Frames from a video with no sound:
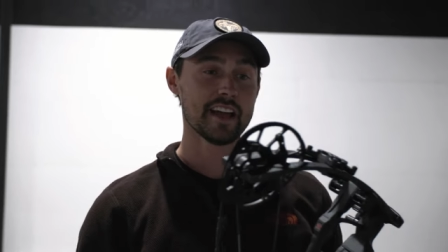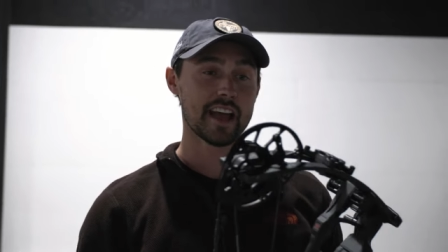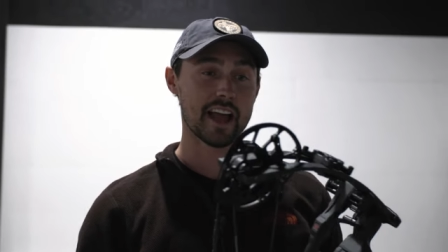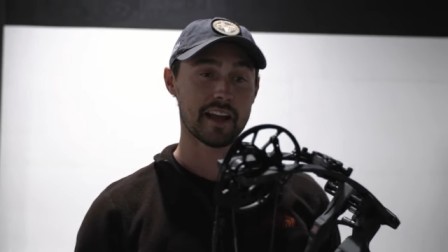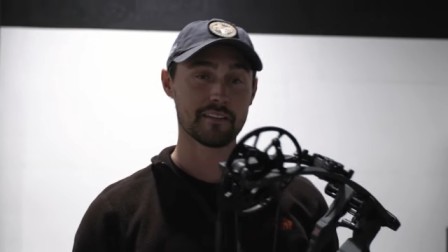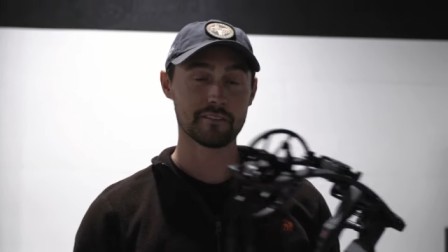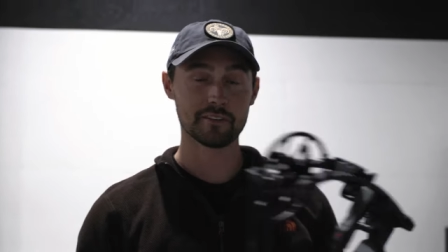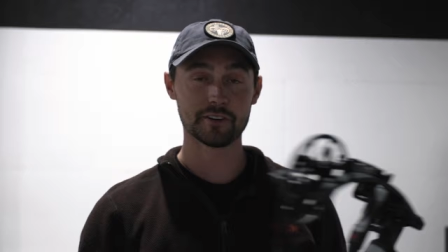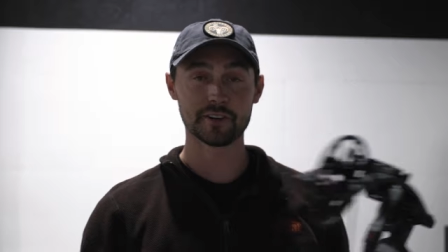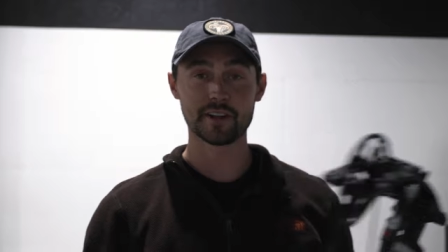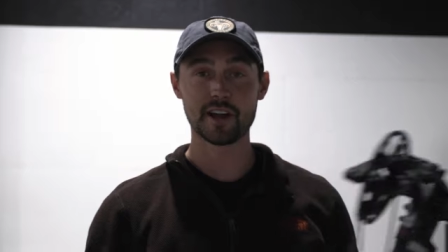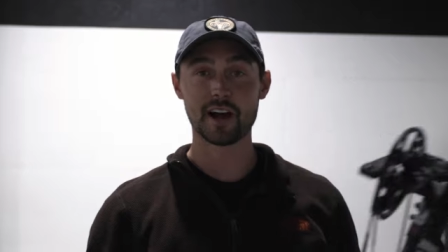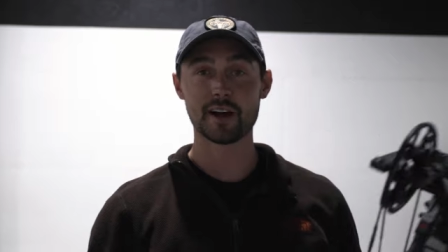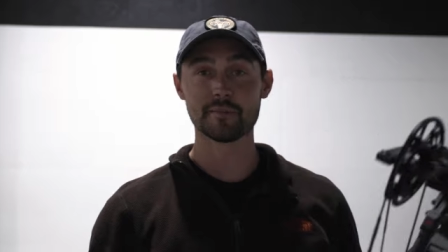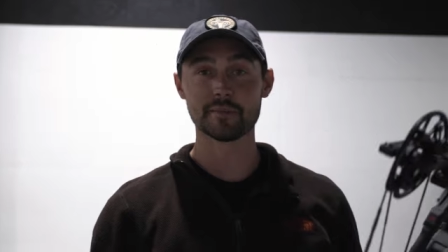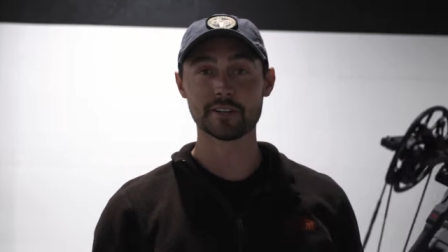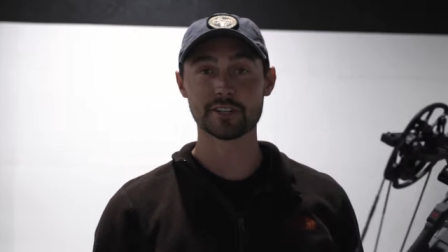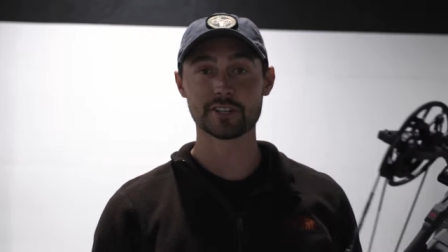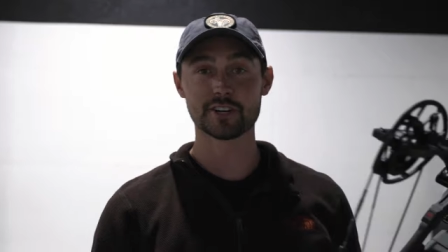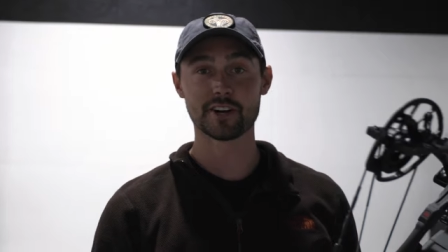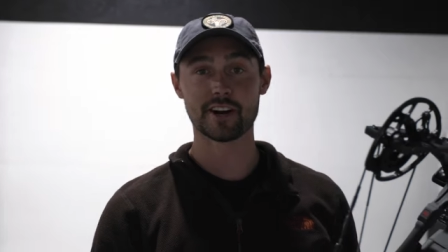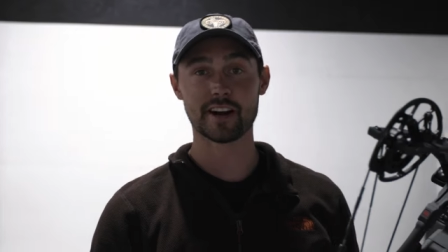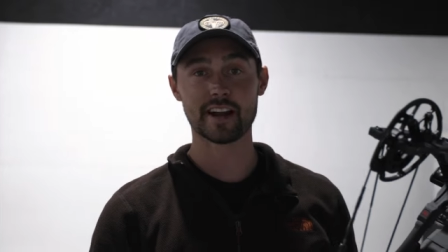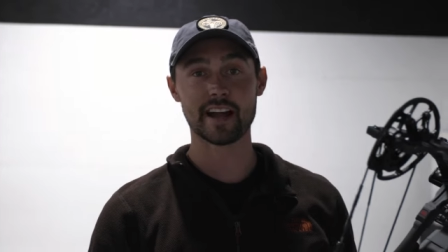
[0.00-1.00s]
everyone come
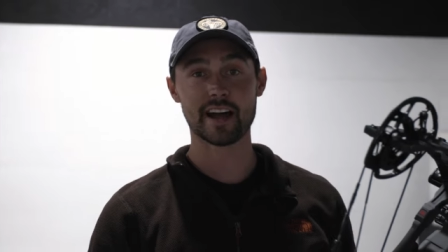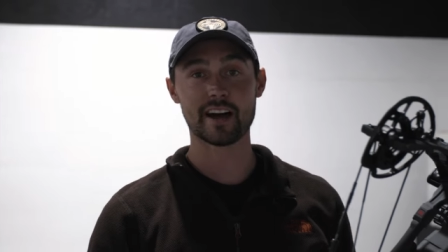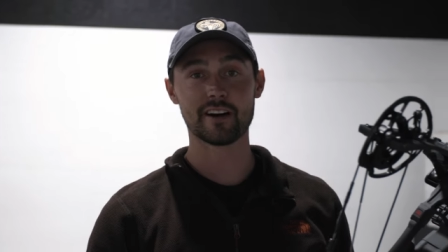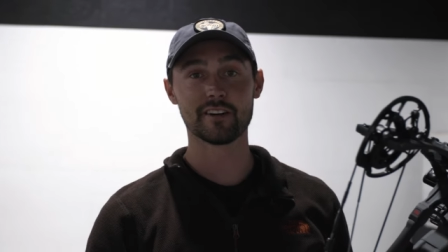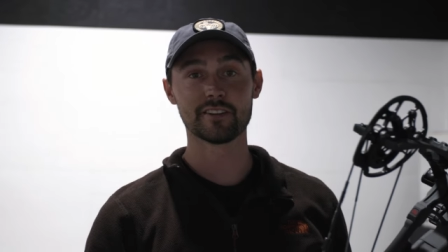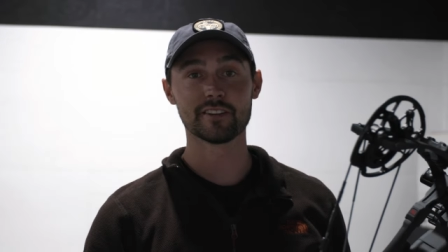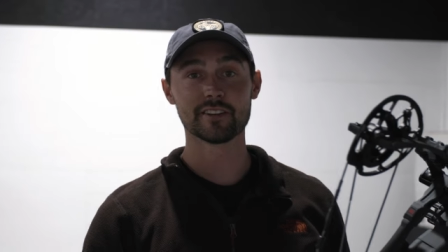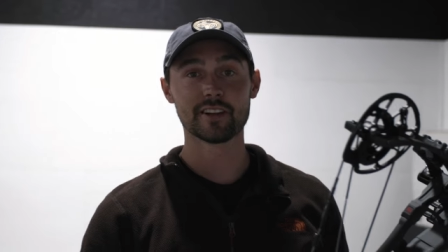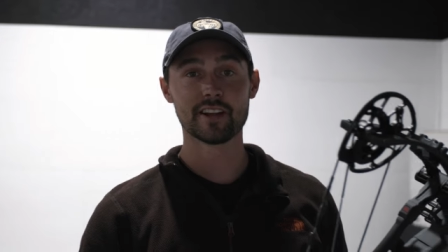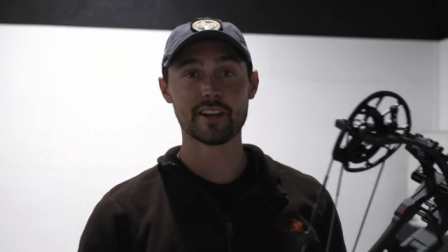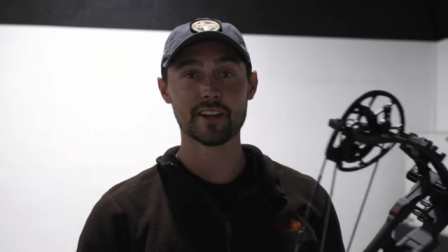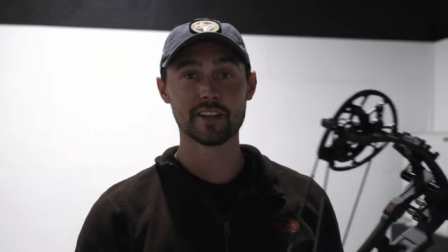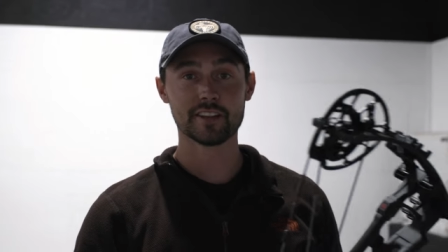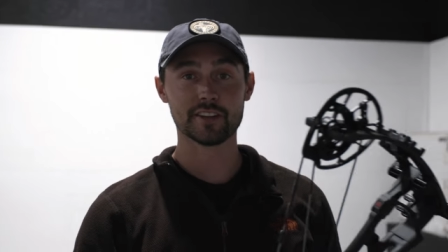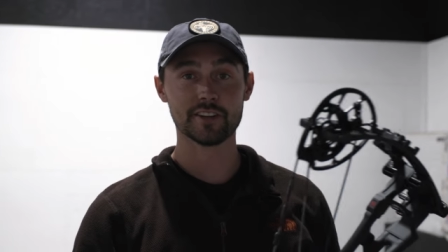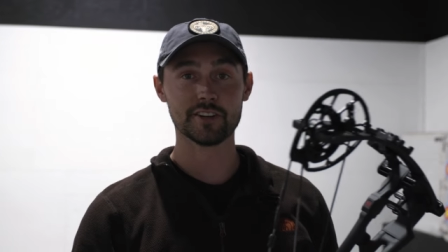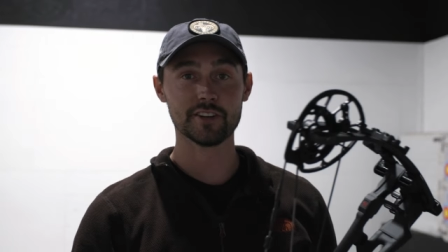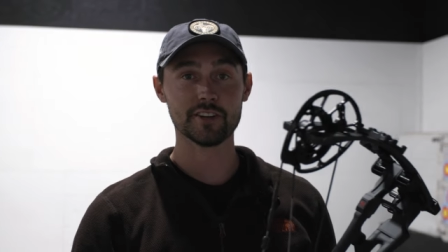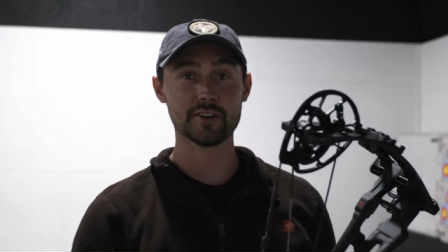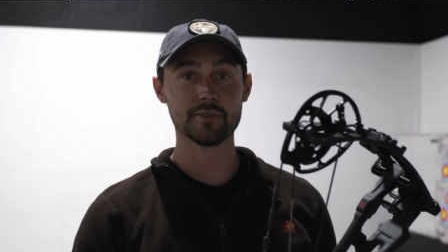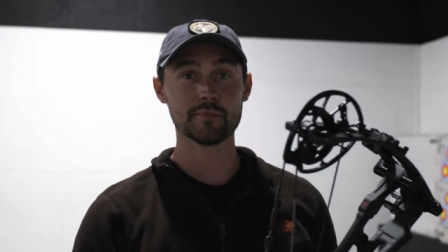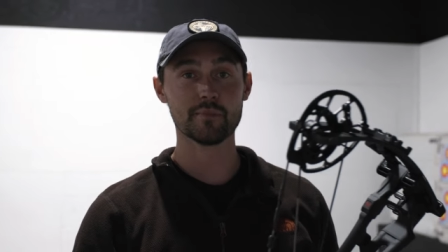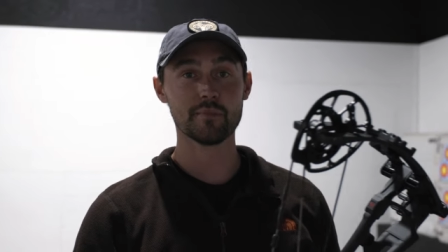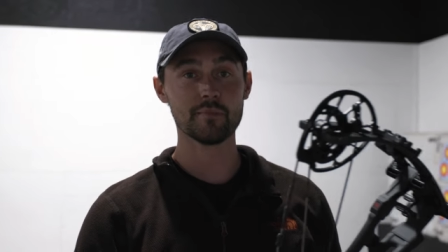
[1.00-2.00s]
and try out the
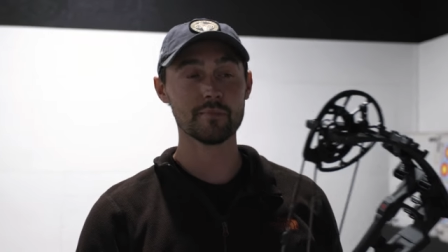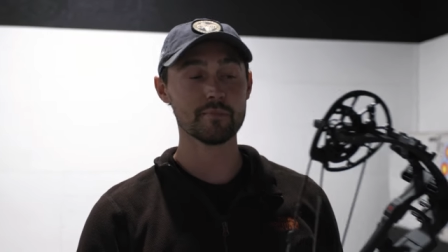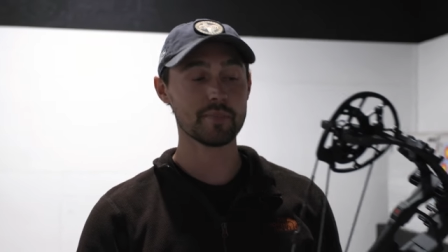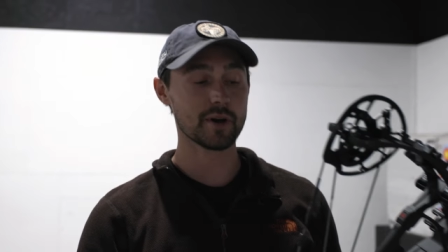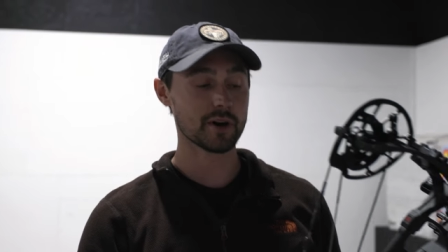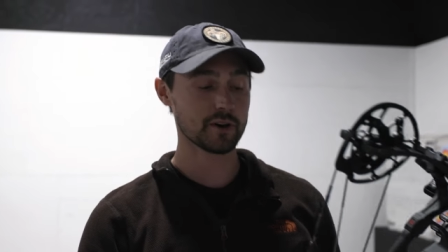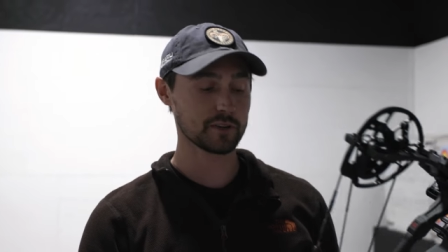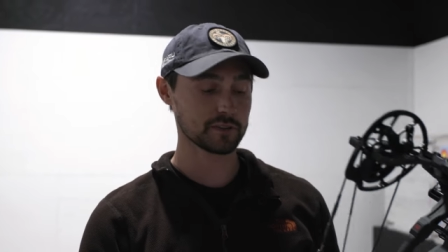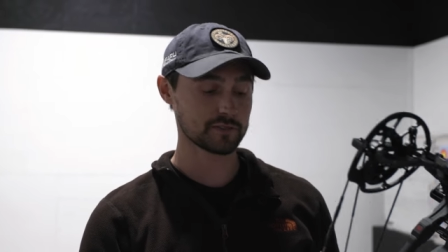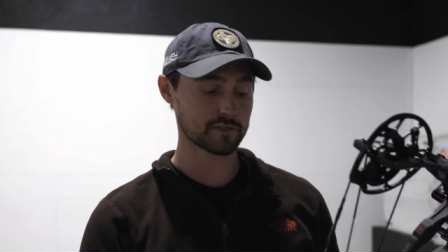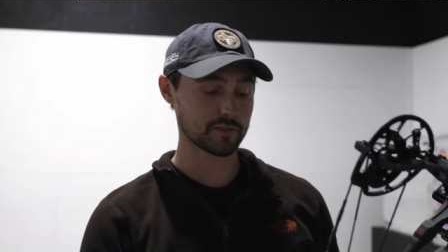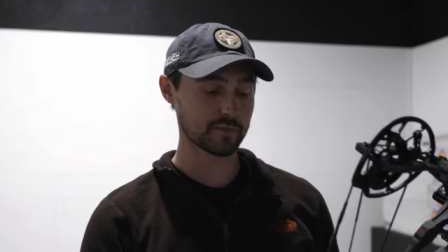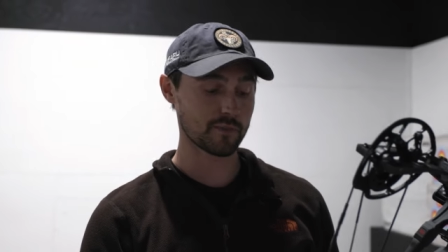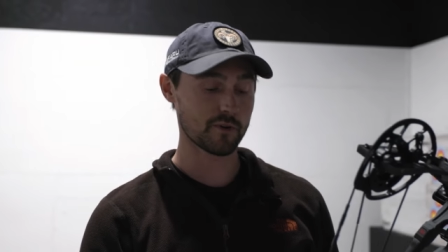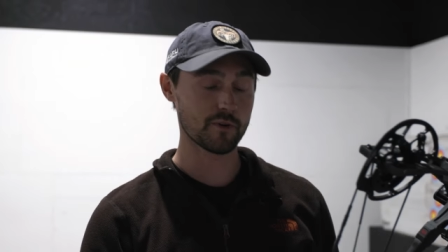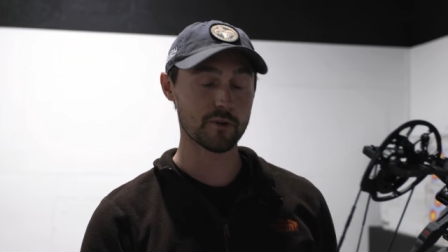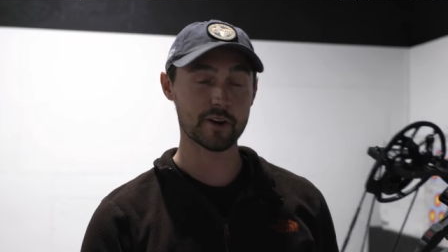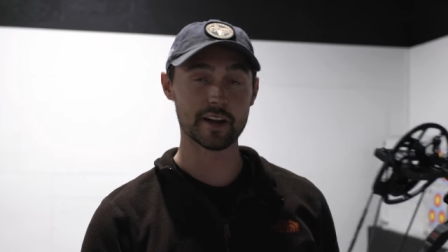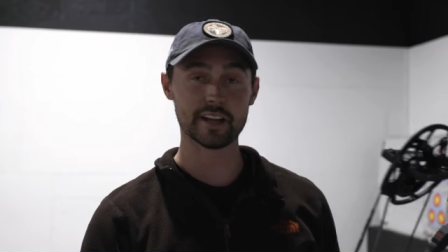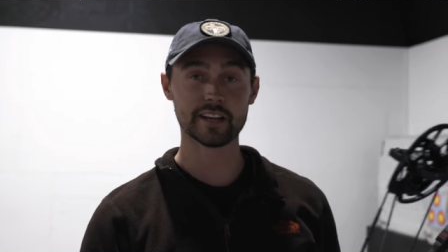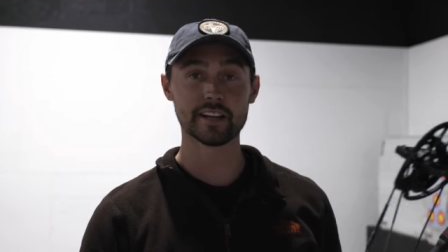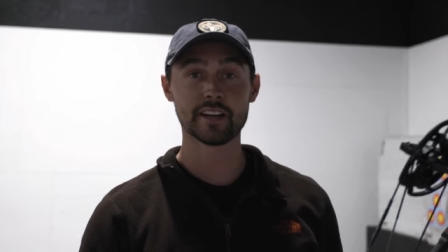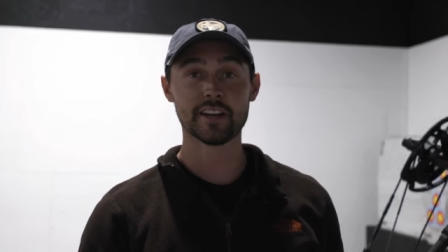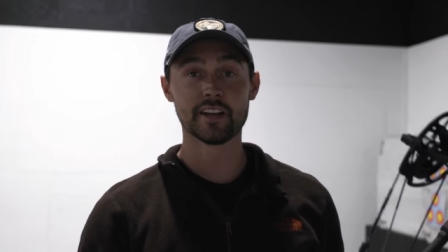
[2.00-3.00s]
new bows from
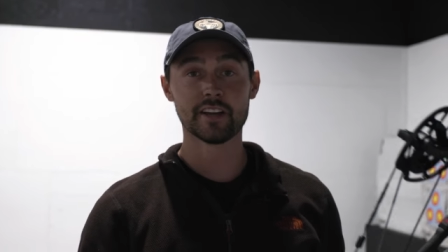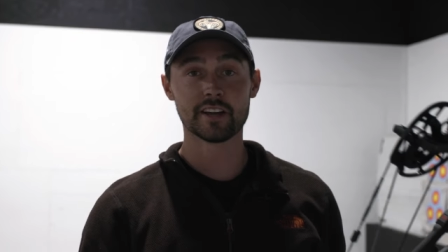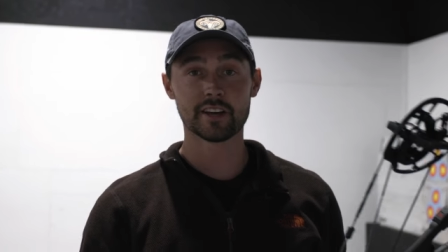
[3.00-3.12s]
Hoyt.